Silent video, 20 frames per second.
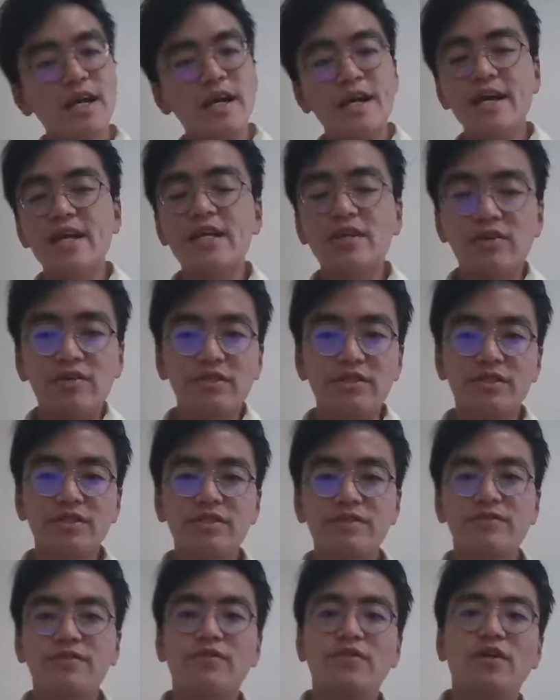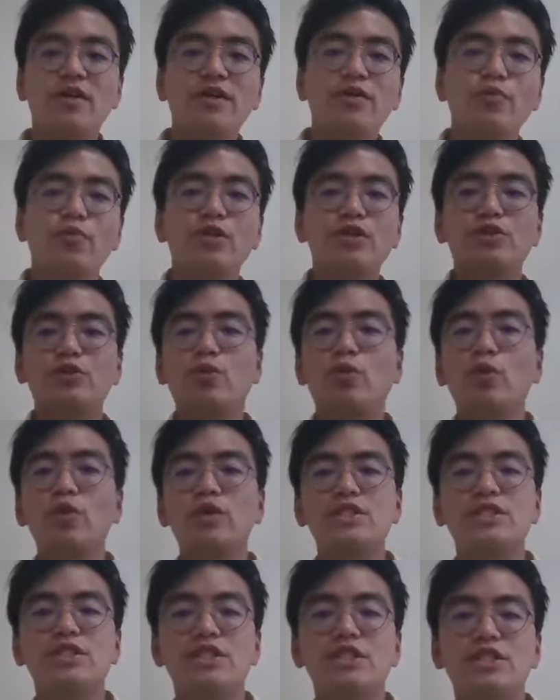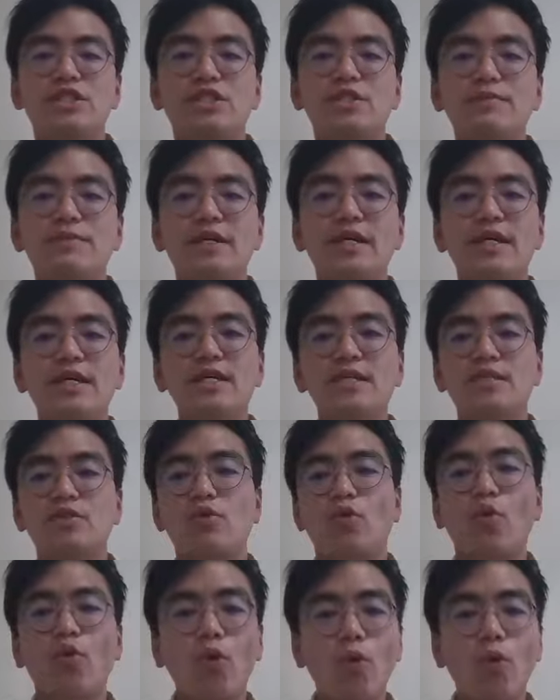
and identify which organ system is